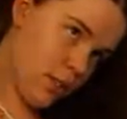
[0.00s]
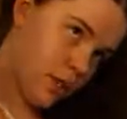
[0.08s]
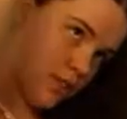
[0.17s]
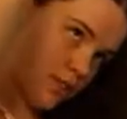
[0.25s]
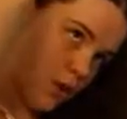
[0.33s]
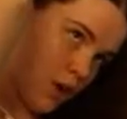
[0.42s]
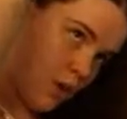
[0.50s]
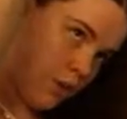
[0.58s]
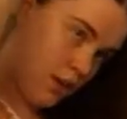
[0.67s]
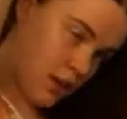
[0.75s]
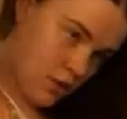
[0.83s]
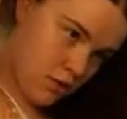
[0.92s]
what is wrong
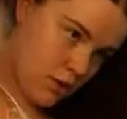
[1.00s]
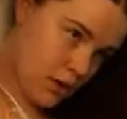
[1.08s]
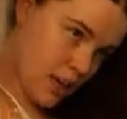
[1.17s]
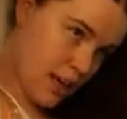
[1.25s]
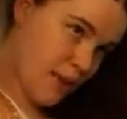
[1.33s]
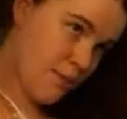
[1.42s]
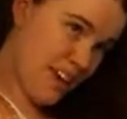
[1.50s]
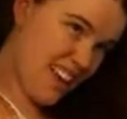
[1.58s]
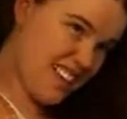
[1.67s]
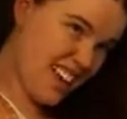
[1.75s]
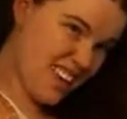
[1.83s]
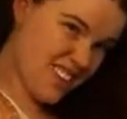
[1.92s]
with you?
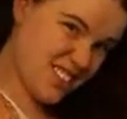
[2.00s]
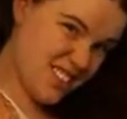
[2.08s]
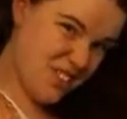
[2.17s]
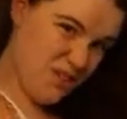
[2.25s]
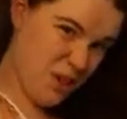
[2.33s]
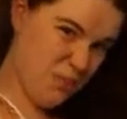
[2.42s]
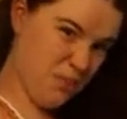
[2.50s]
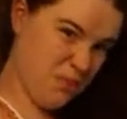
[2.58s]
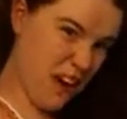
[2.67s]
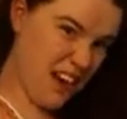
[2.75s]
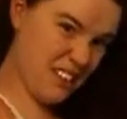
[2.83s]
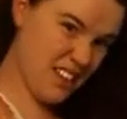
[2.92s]
Pigtails with a
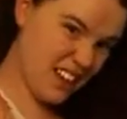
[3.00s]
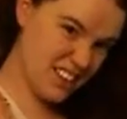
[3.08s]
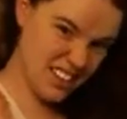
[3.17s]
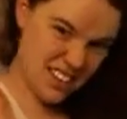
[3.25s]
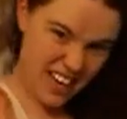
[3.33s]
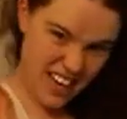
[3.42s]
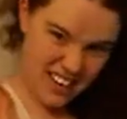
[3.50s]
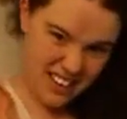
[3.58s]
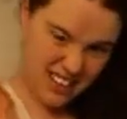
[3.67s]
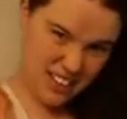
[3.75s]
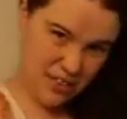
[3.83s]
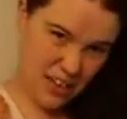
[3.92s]
bridal hairstyle?
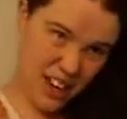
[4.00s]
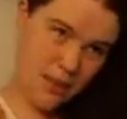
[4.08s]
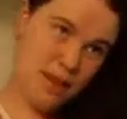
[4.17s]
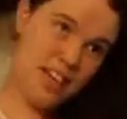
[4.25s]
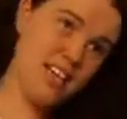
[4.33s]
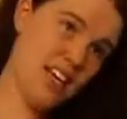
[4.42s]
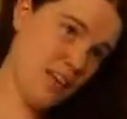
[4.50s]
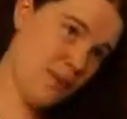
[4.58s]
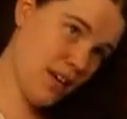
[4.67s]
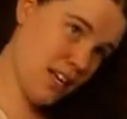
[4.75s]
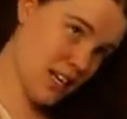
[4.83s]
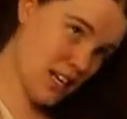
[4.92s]
You've got to be kidding
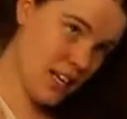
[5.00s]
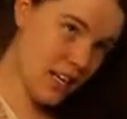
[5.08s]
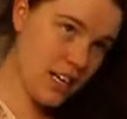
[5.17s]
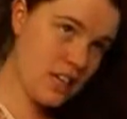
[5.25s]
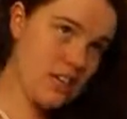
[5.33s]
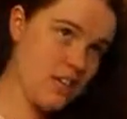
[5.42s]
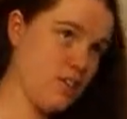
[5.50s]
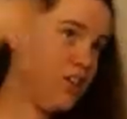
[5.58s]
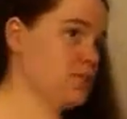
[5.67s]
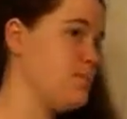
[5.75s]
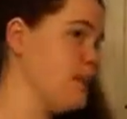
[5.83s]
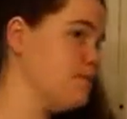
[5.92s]
me. Just
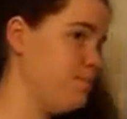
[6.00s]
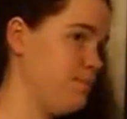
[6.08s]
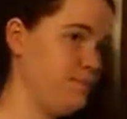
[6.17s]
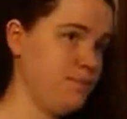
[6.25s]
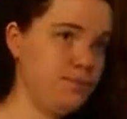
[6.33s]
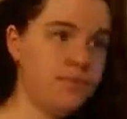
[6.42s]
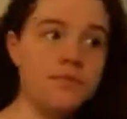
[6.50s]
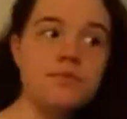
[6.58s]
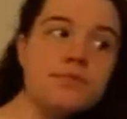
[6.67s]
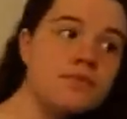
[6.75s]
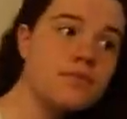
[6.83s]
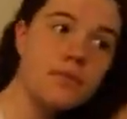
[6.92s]
trust me.
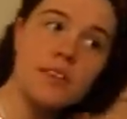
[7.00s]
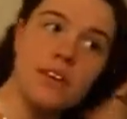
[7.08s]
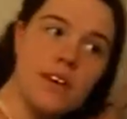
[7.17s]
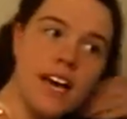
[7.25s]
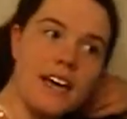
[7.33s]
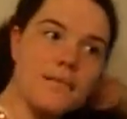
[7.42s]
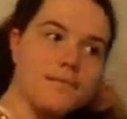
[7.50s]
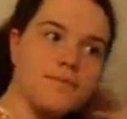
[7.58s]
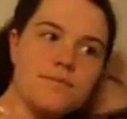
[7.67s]
Okay.